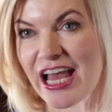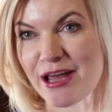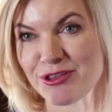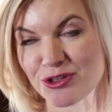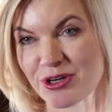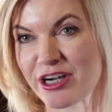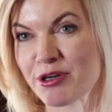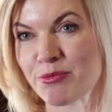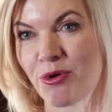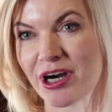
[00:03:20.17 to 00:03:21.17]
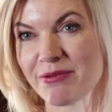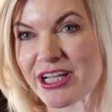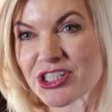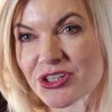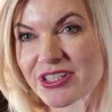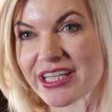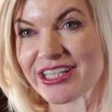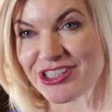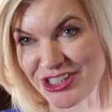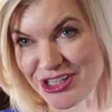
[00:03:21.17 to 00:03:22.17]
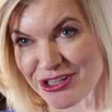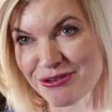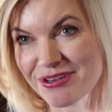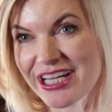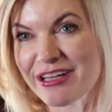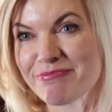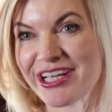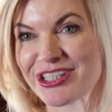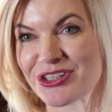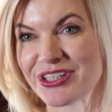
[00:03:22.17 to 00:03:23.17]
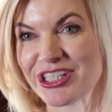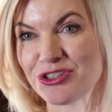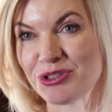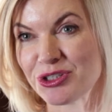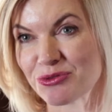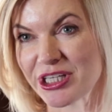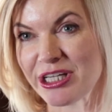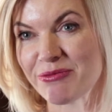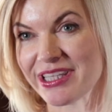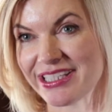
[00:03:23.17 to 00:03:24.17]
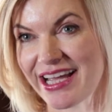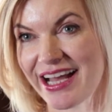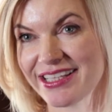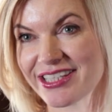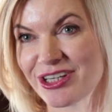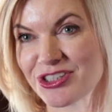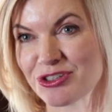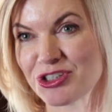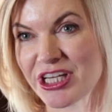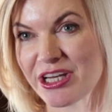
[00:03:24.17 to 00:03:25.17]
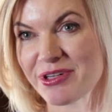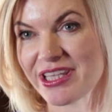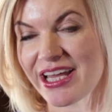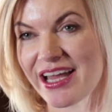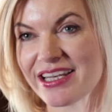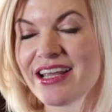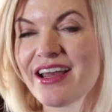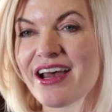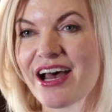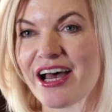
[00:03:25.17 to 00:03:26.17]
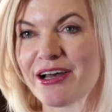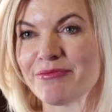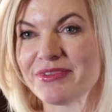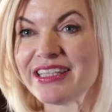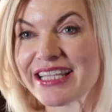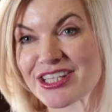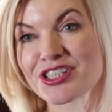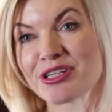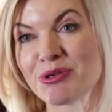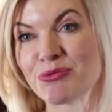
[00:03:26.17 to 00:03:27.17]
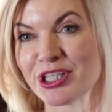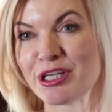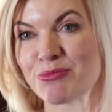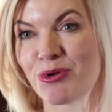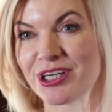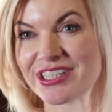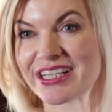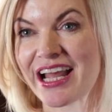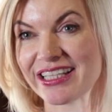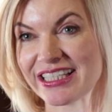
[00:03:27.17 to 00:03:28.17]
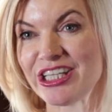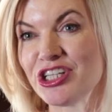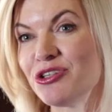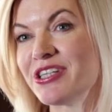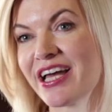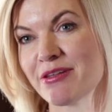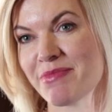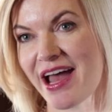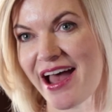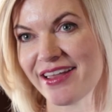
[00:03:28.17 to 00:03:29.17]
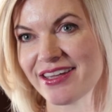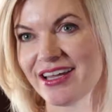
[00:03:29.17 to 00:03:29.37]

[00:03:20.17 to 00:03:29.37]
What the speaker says: the credit report, make sure that it's you, make sure that you agree with the debts that are associated with that, then that's going to be really important to kind of leading you down the path